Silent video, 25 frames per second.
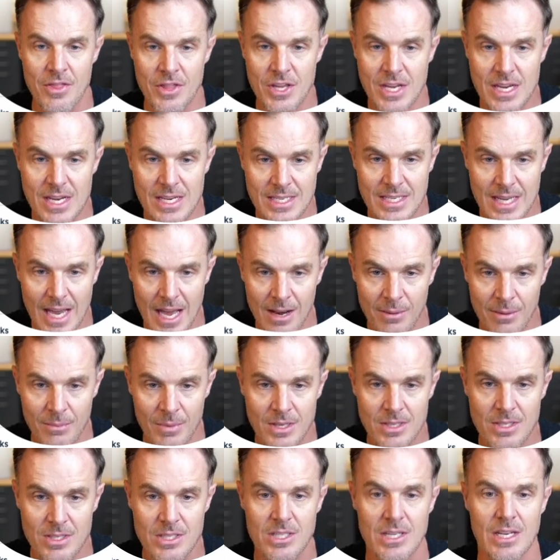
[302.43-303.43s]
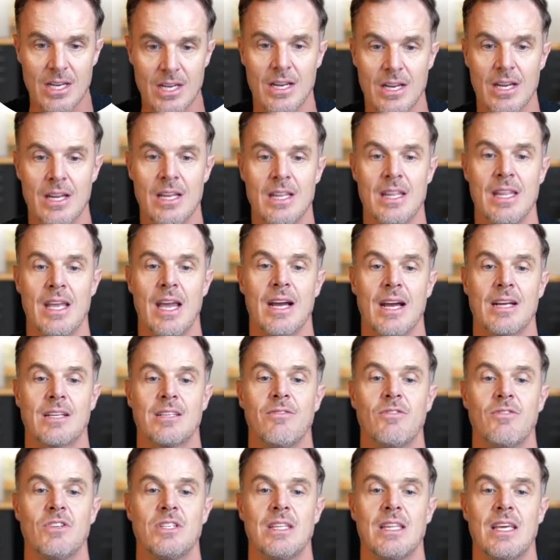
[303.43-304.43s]
these elements in the
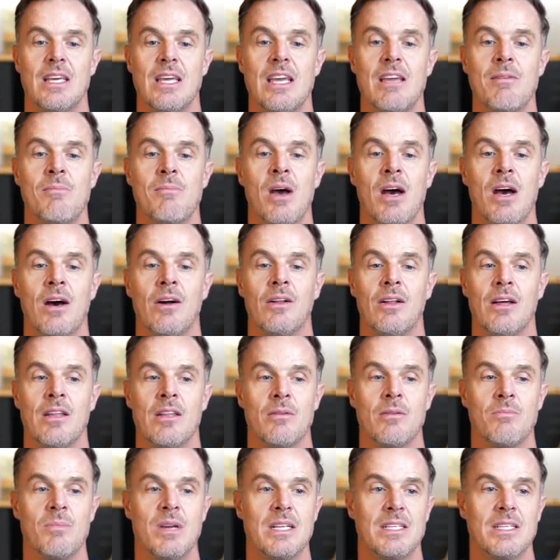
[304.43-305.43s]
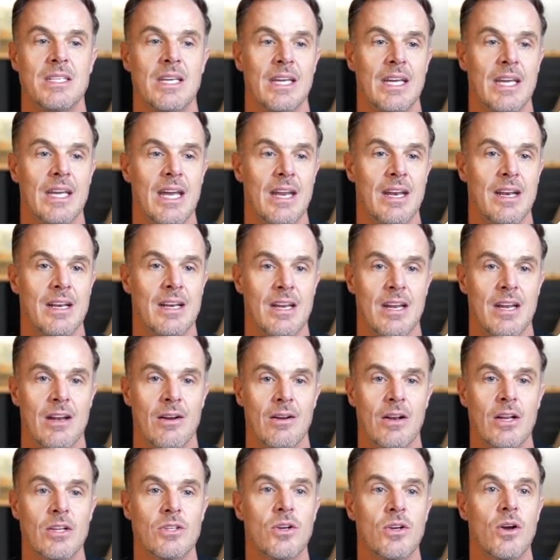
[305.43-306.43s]
activity, the email and the meeting, get in here.
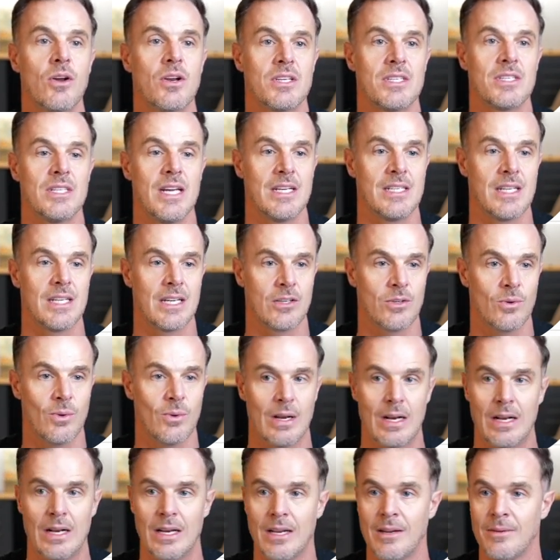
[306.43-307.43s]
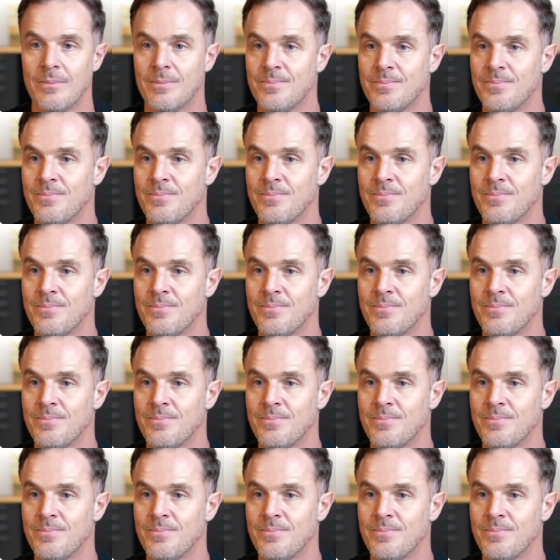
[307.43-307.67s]
Let's go to settings quickly.